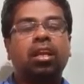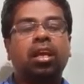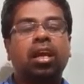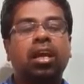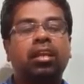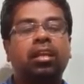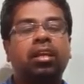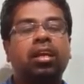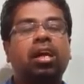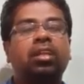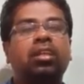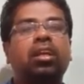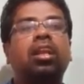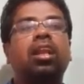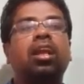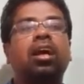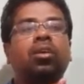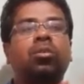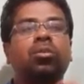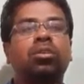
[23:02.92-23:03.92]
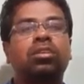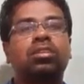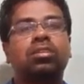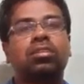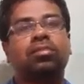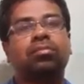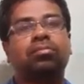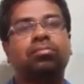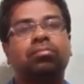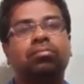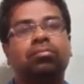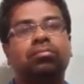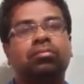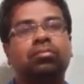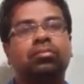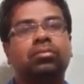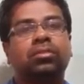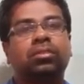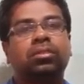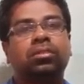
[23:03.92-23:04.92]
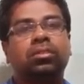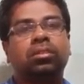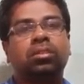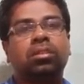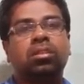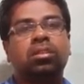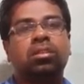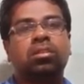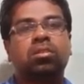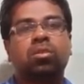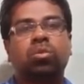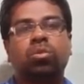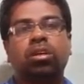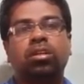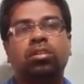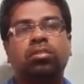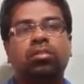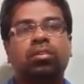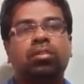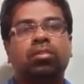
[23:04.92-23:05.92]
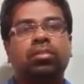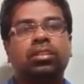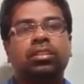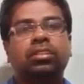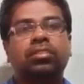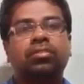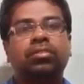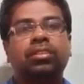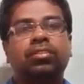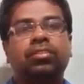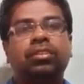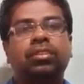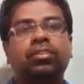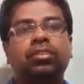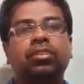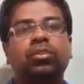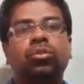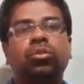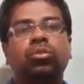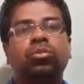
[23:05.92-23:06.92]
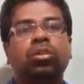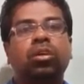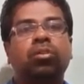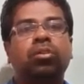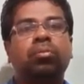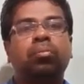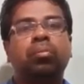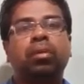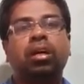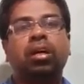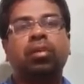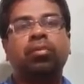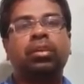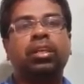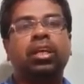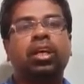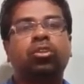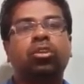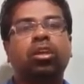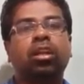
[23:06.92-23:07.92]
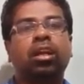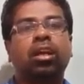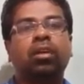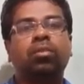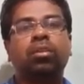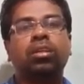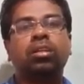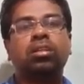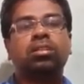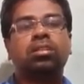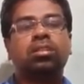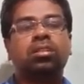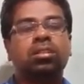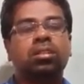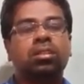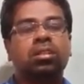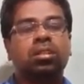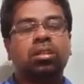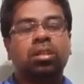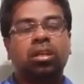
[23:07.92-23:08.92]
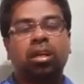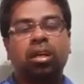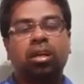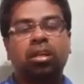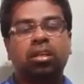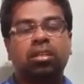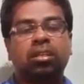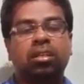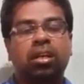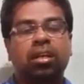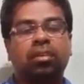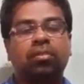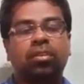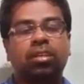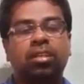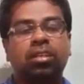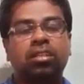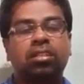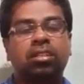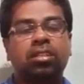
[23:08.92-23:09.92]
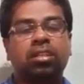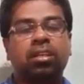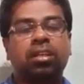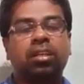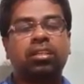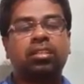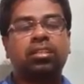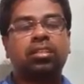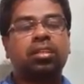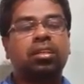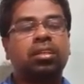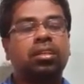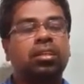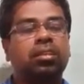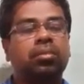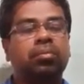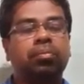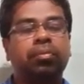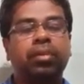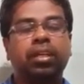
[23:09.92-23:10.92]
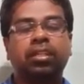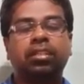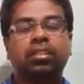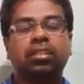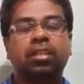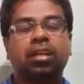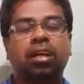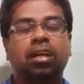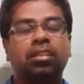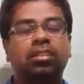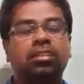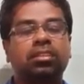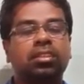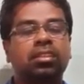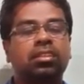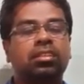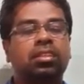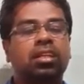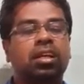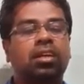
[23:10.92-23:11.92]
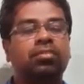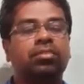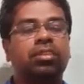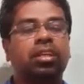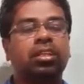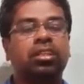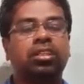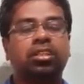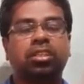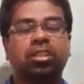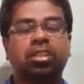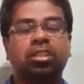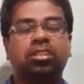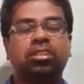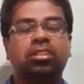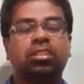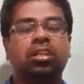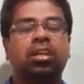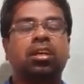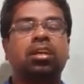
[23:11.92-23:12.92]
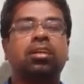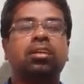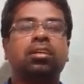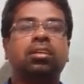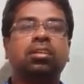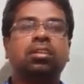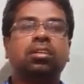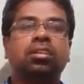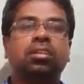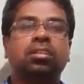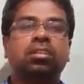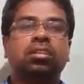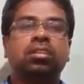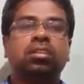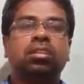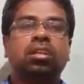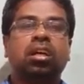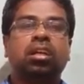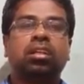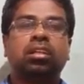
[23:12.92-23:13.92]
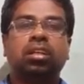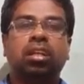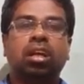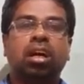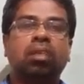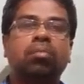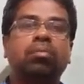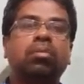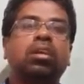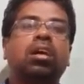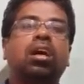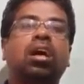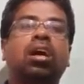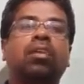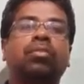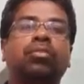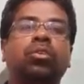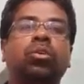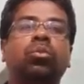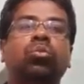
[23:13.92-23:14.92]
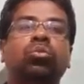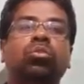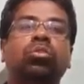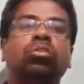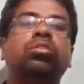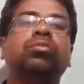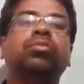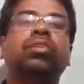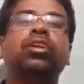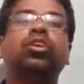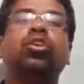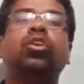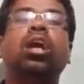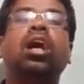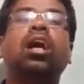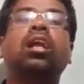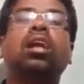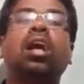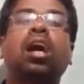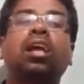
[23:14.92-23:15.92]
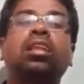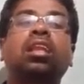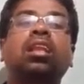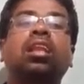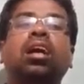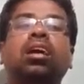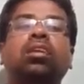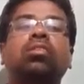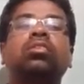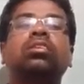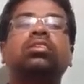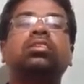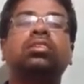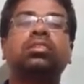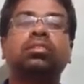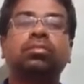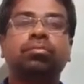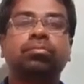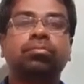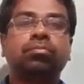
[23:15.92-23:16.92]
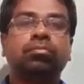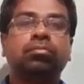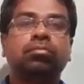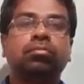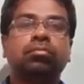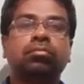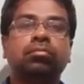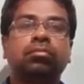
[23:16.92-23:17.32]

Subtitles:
Try learning other language. So we know another language, English language. It makes conscious of the structure and grammar of your word when you learn other language.